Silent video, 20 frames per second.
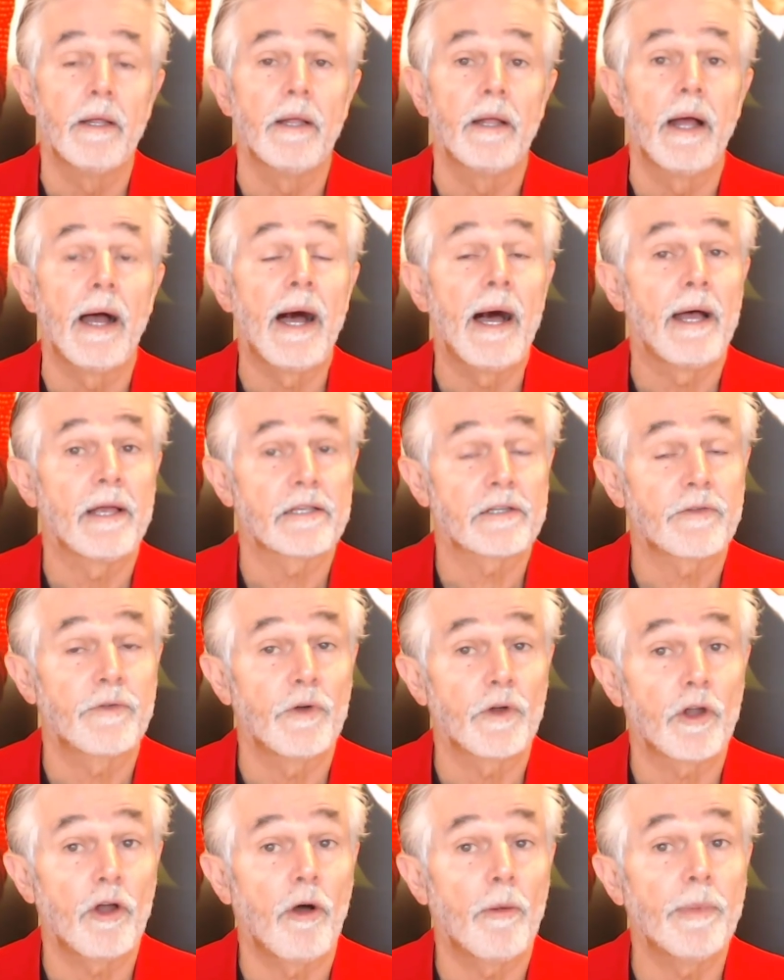Ask for a
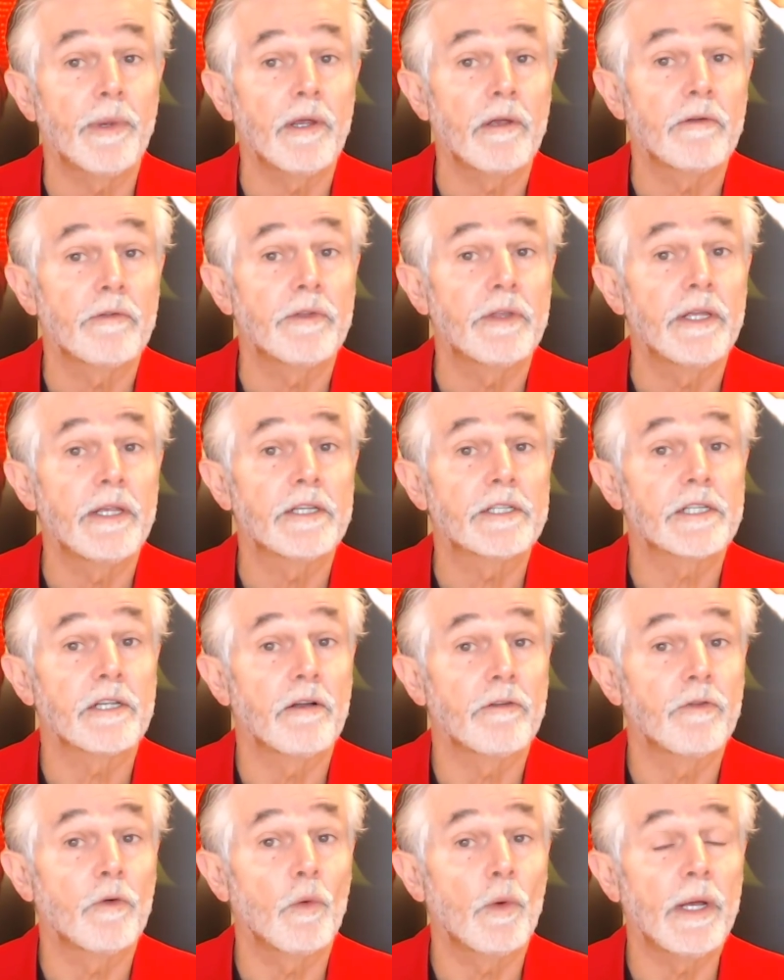copy of the
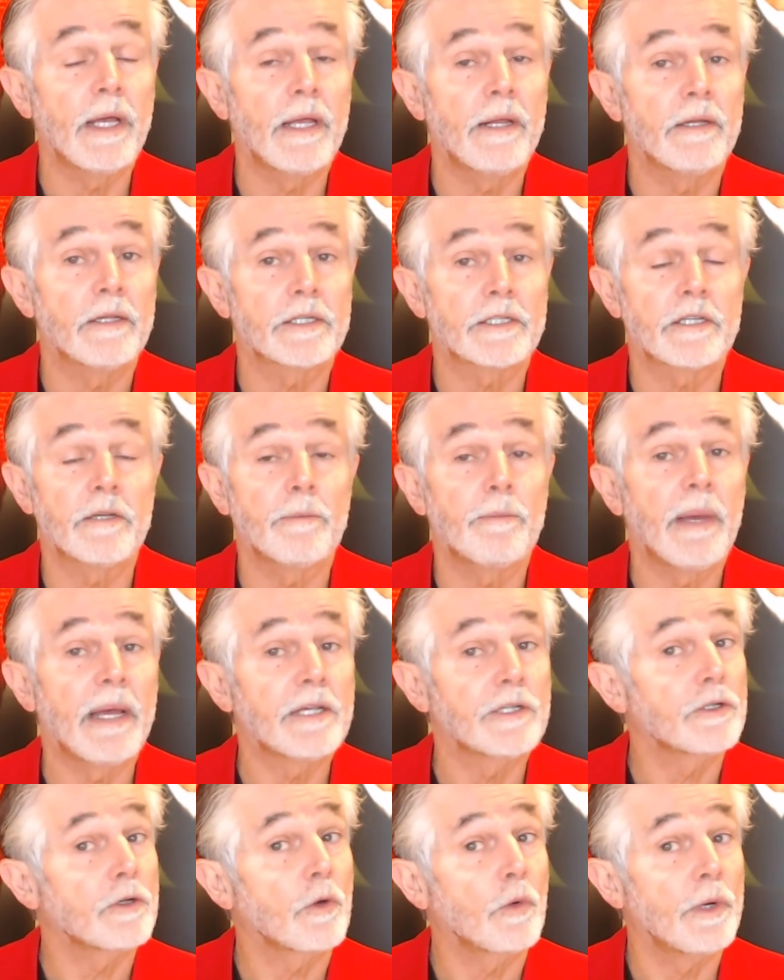Self-Awareness and
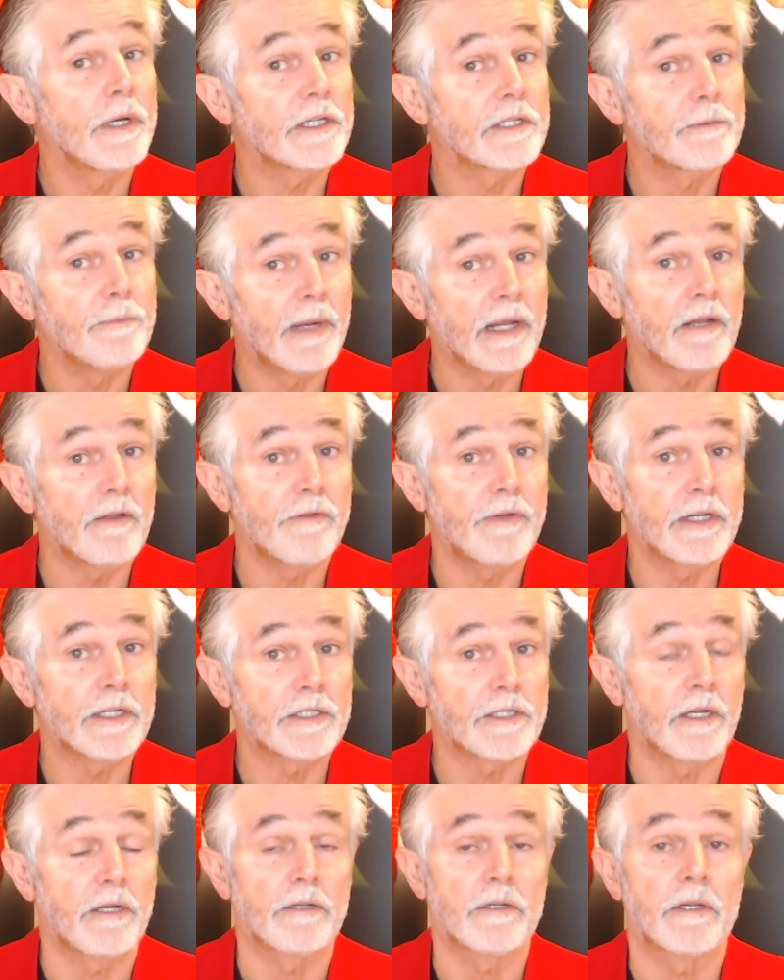Passion Quest
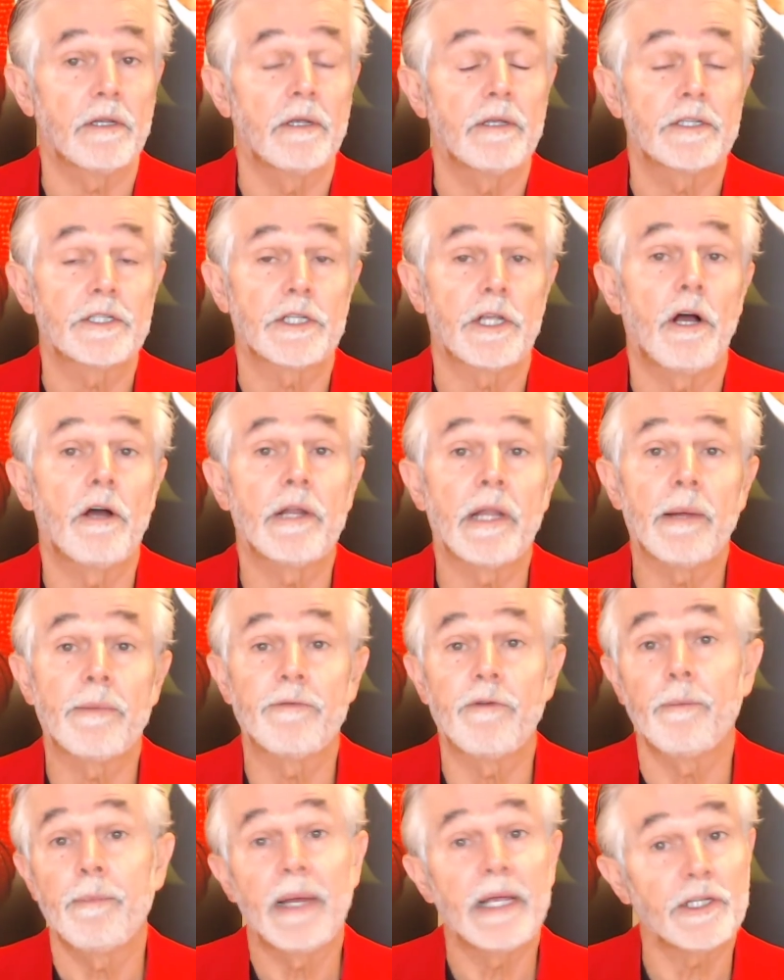Manifesto. Sign up
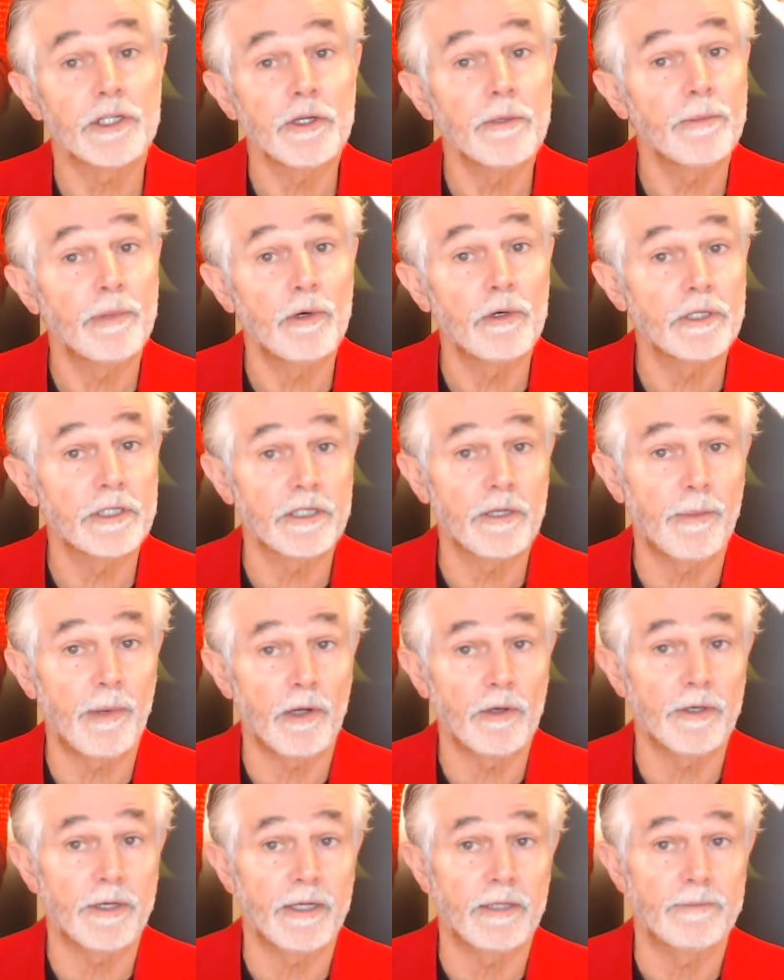for Passion Points to
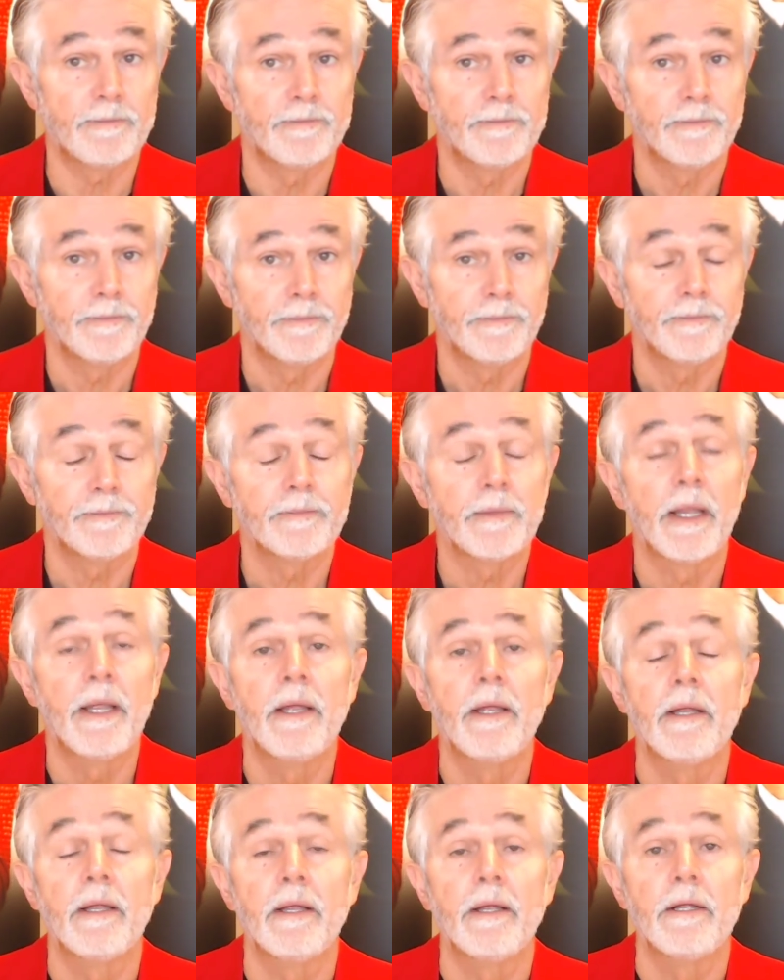Ponder.
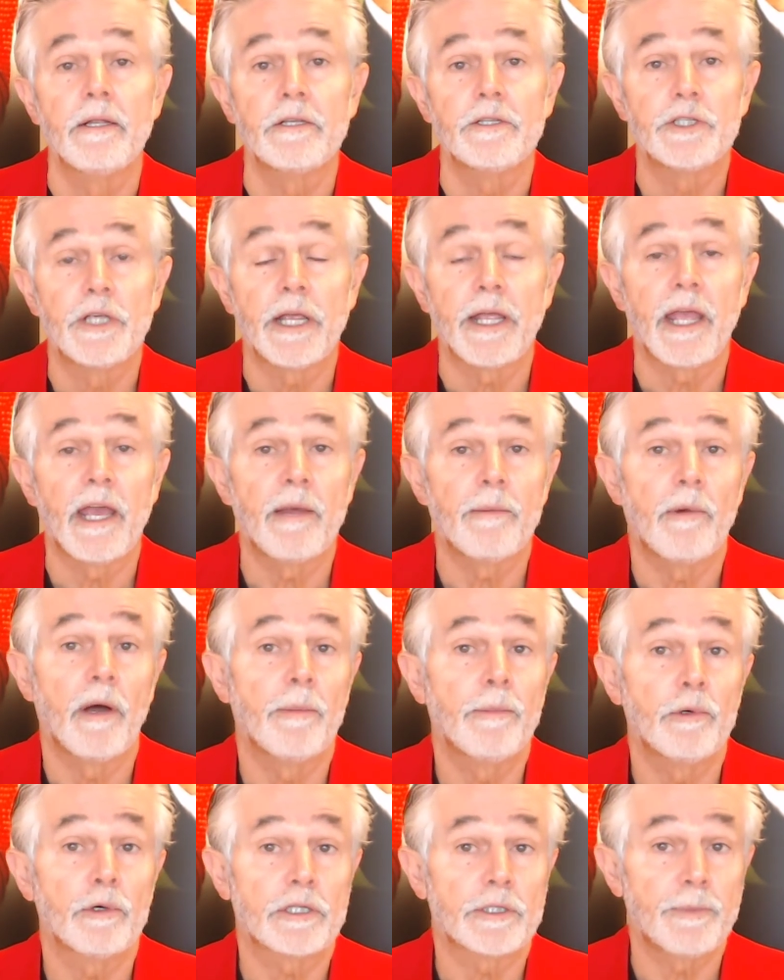Check out my
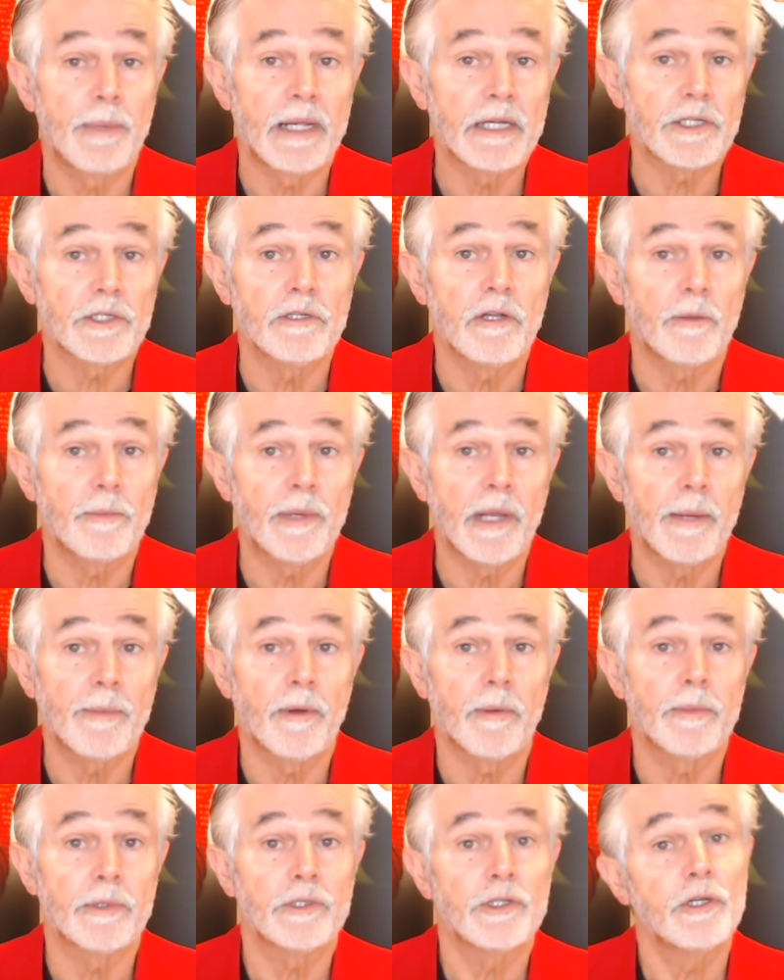books, Passionate People
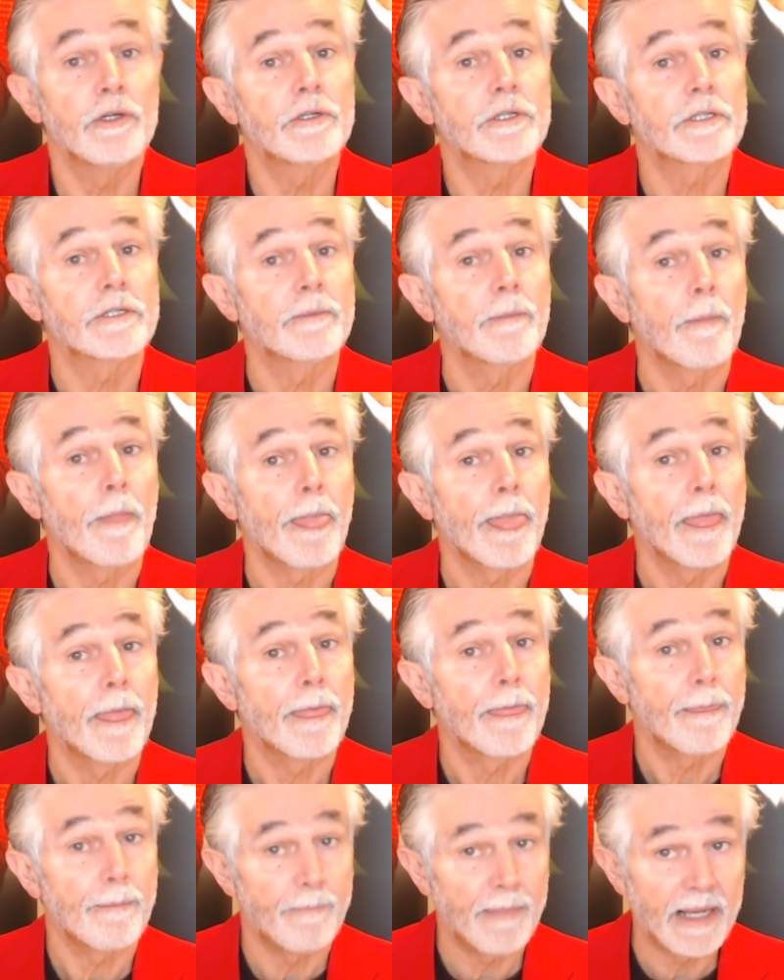Produce,
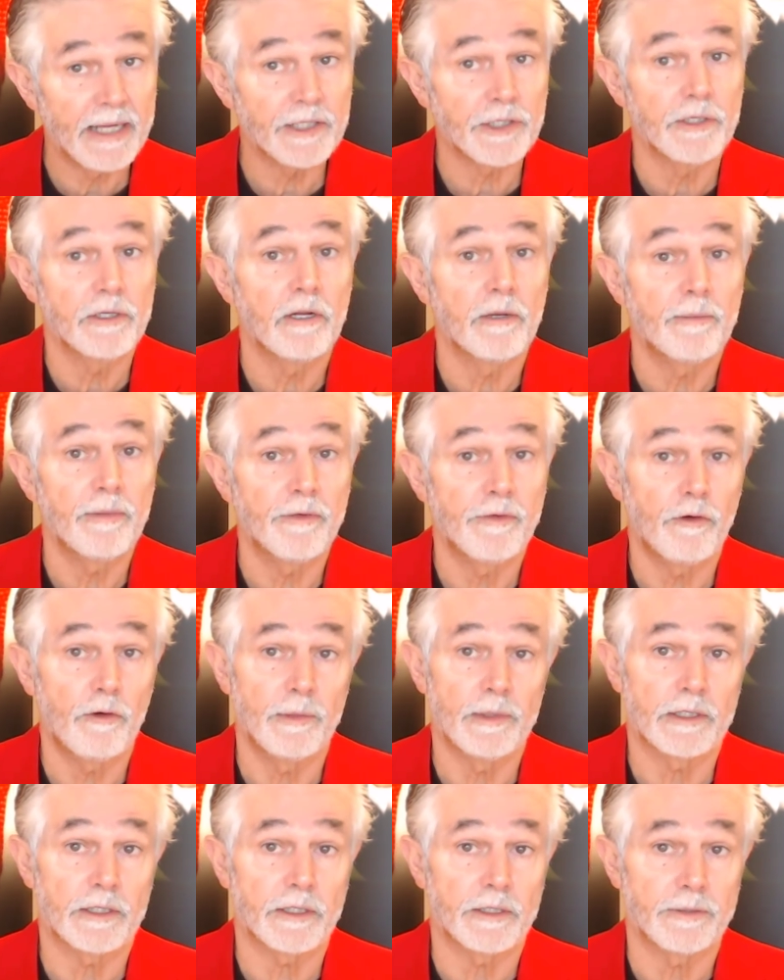Passionate
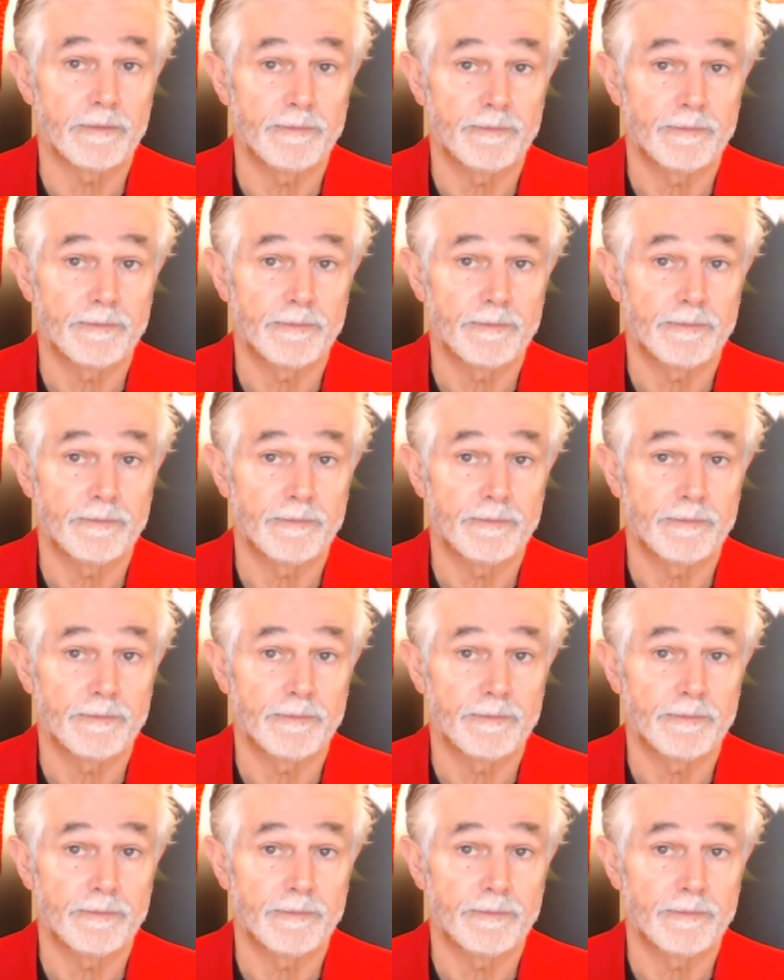Performance.